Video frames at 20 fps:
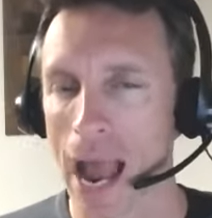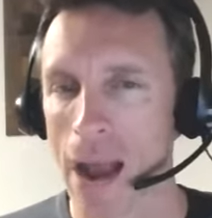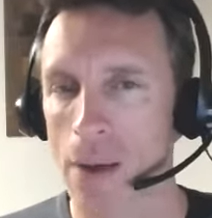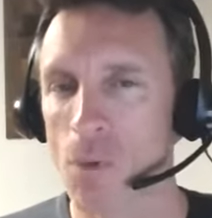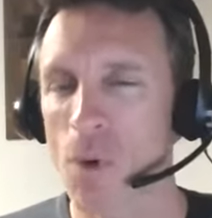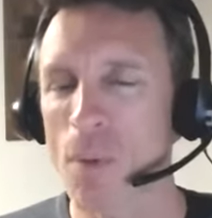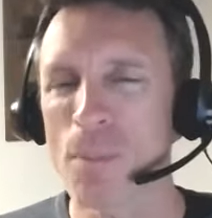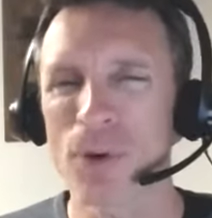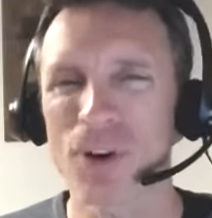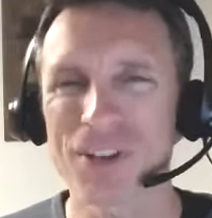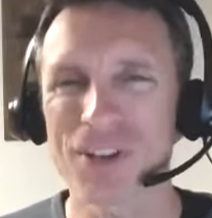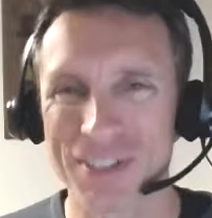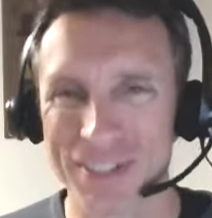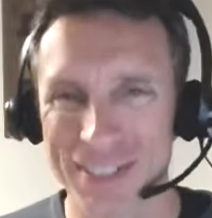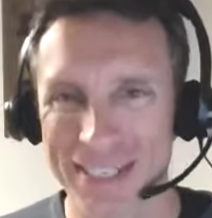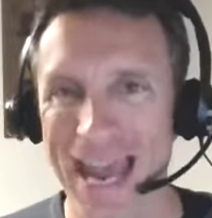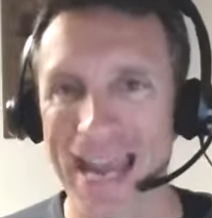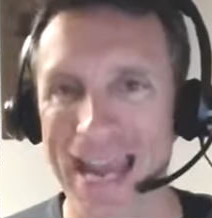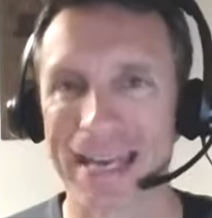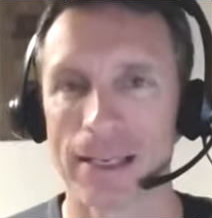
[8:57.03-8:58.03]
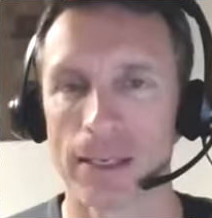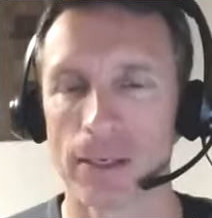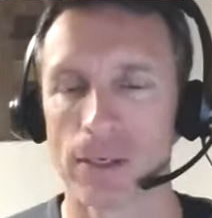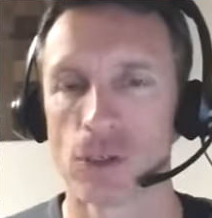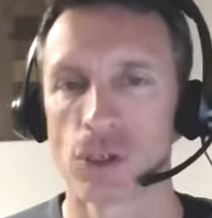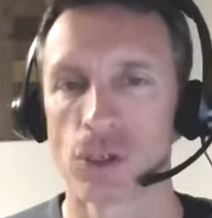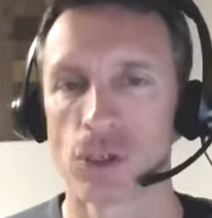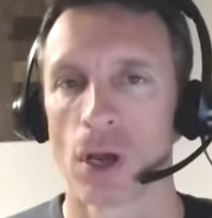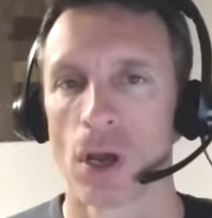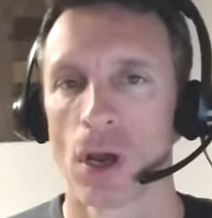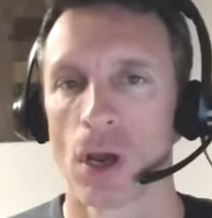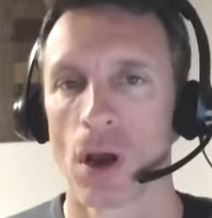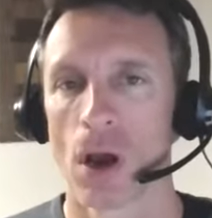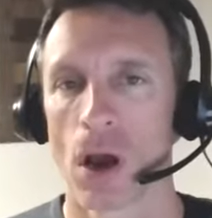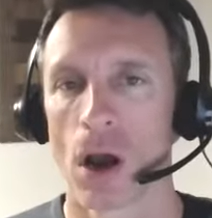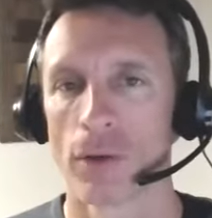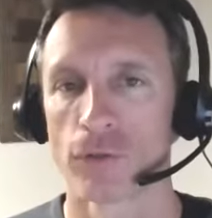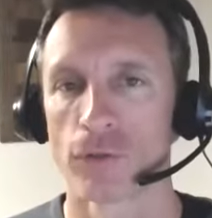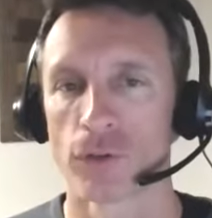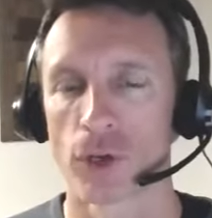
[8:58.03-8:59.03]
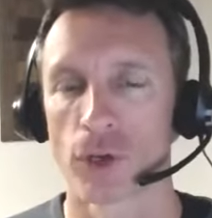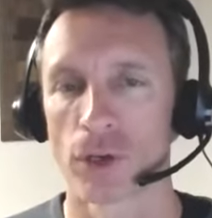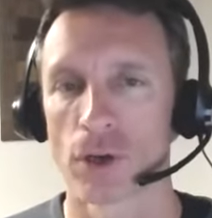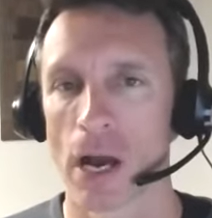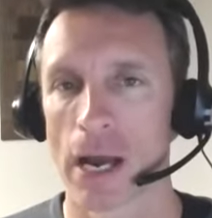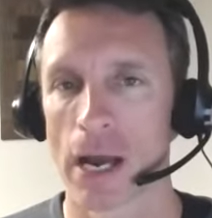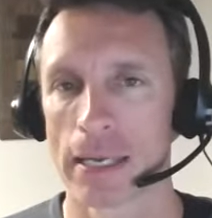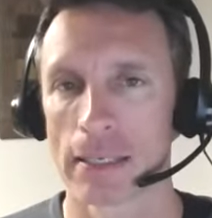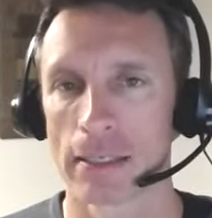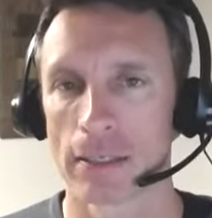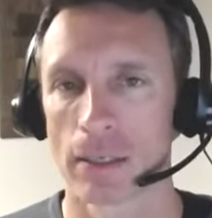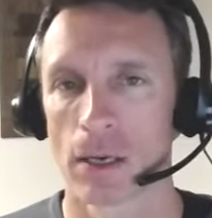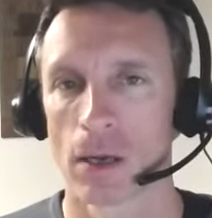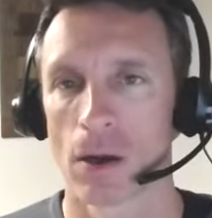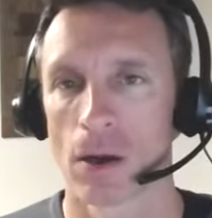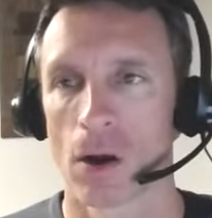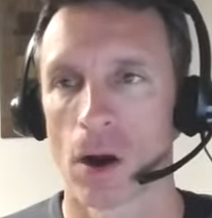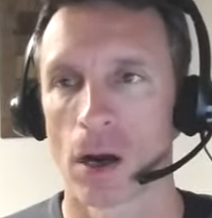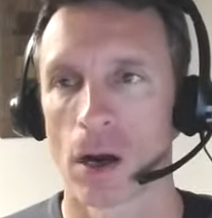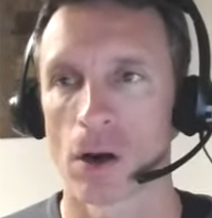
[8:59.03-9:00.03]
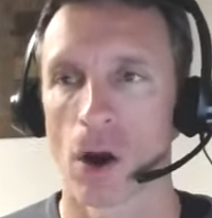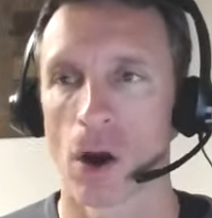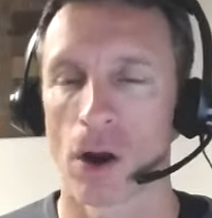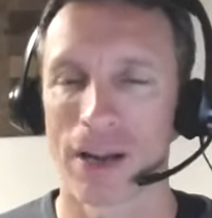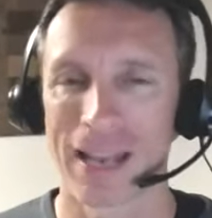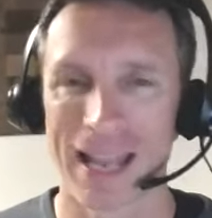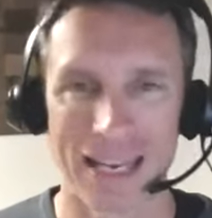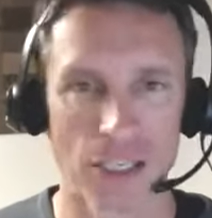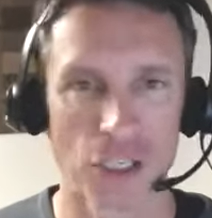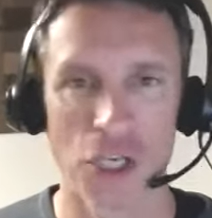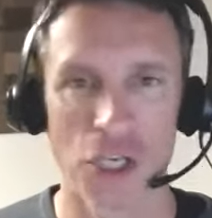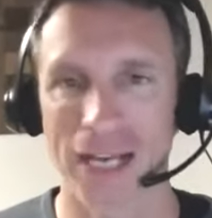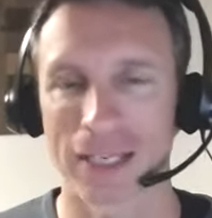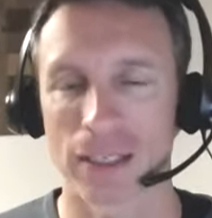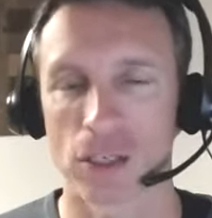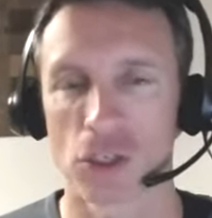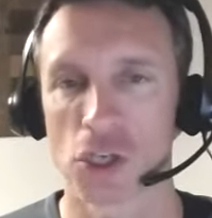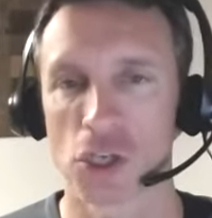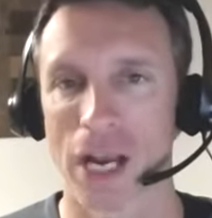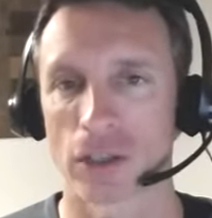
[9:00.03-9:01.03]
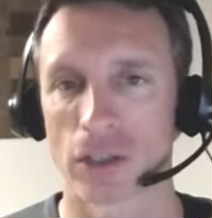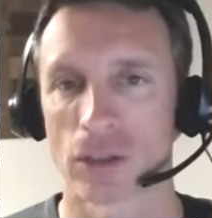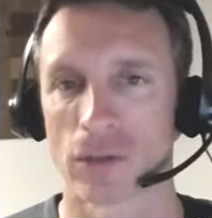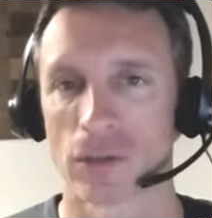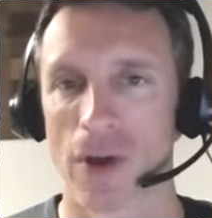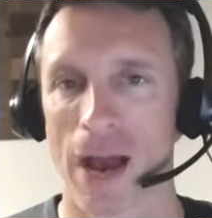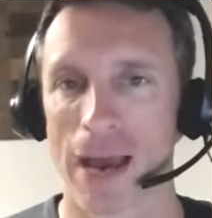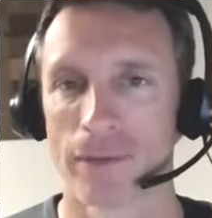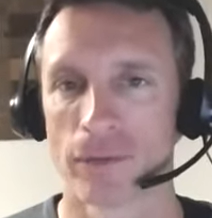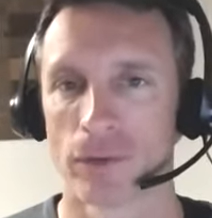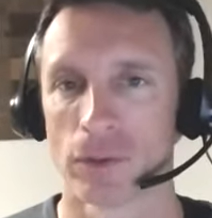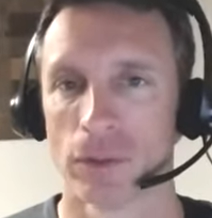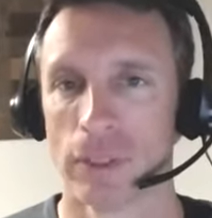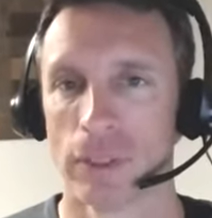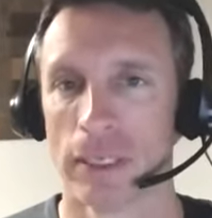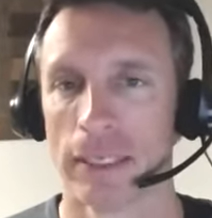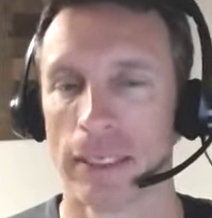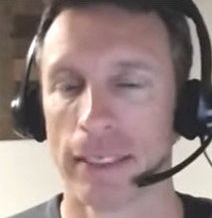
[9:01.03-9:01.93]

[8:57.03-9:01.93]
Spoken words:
What percentage of your clients are in that check to check survival?